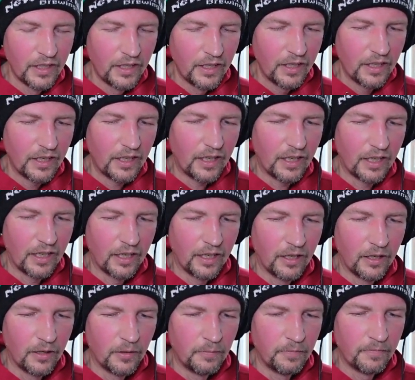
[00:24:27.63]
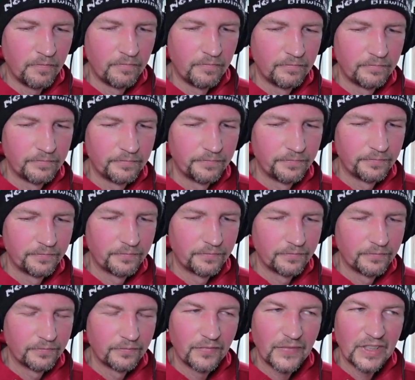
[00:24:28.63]
Um,
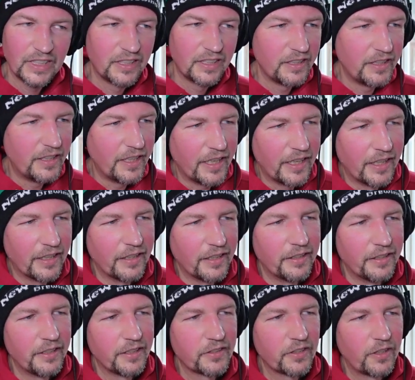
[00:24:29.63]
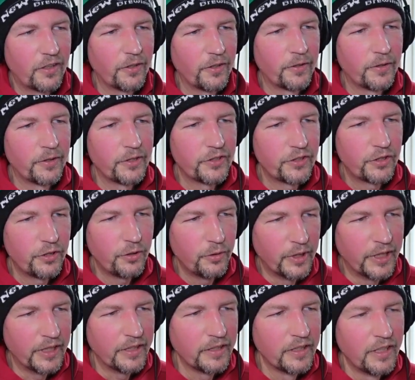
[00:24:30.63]
yeah, and that's all there is to
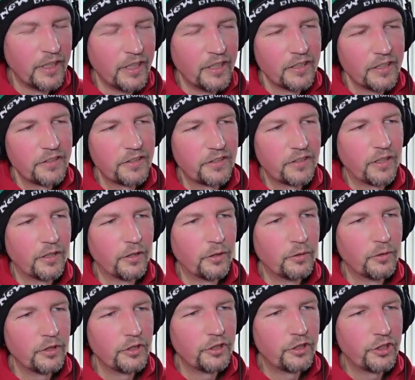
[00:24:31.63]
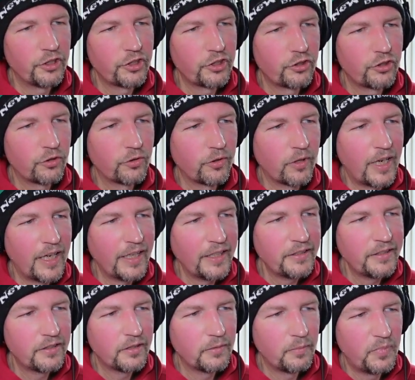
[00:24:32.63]
it. So just try
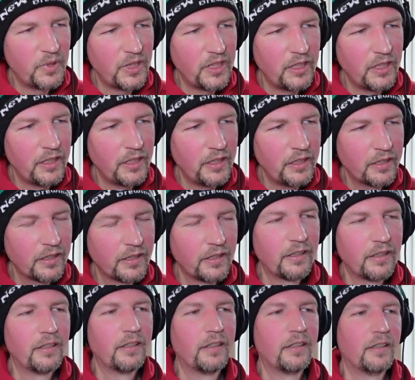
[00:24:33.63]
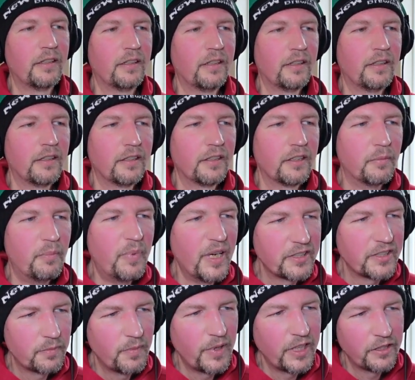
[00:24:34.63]
to be the
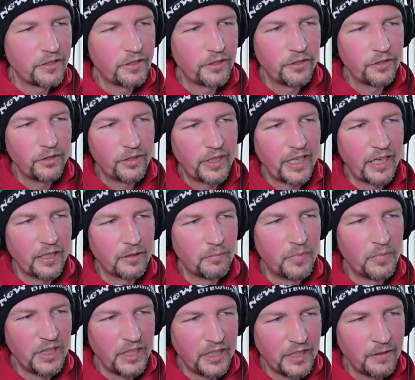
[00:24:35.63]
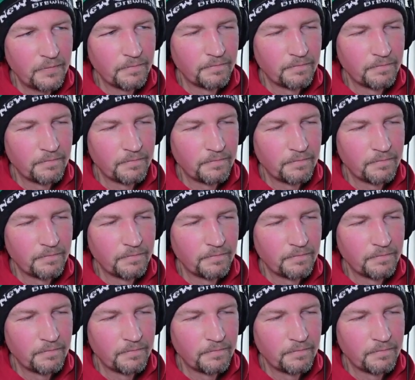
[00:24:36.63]
best manager you can be